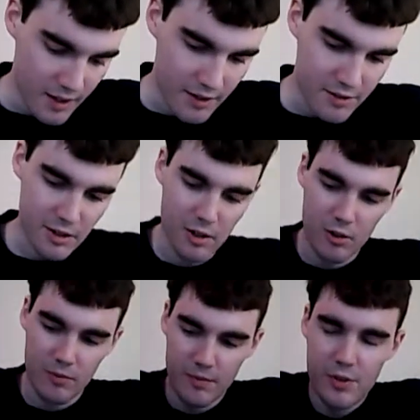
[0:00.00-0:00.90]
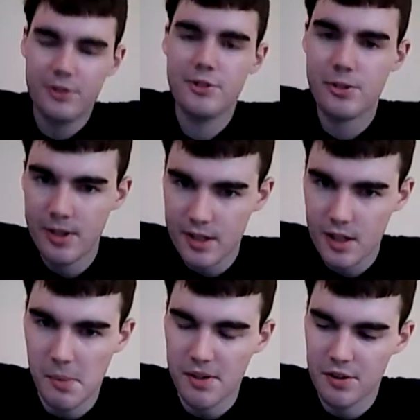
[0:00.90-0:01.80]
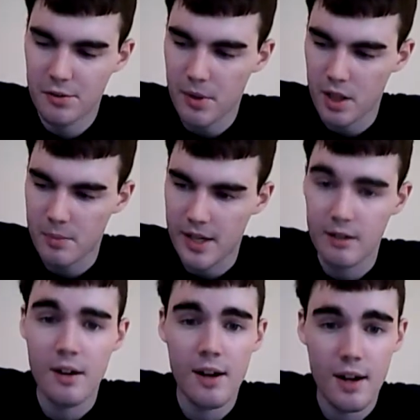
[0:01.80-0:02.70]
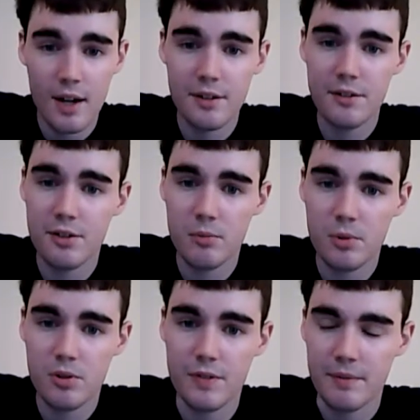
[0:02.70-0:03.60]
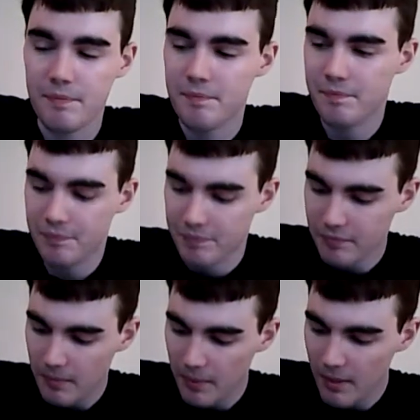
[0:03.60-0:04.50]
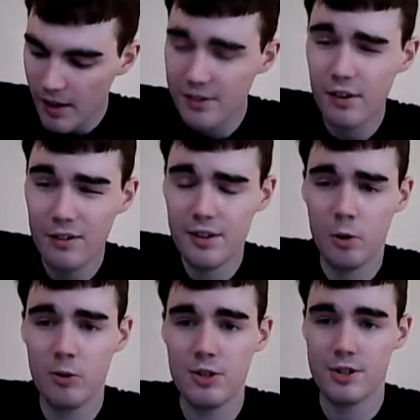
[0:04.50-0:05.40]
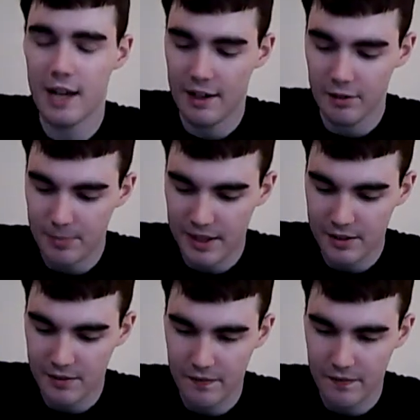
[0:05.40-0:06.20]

so you should treat The Amazing Spider-Man as its own movie. It does the origin aspect